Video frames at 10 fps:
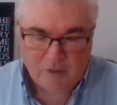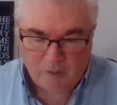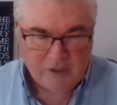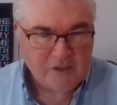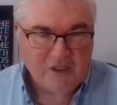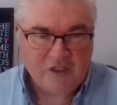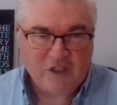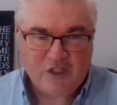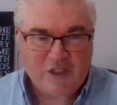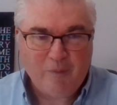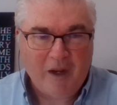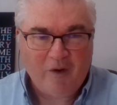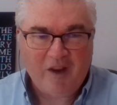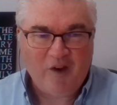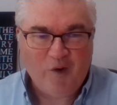So this isn't just
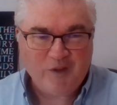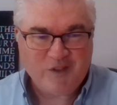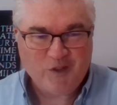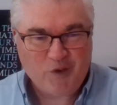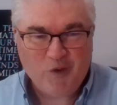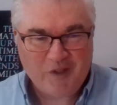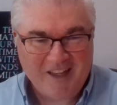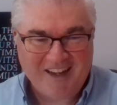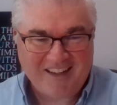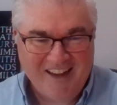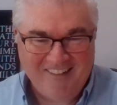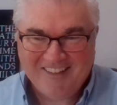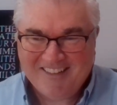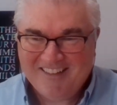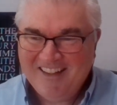about, oh, isn't this cool
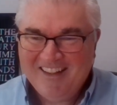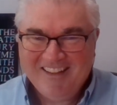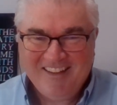technology?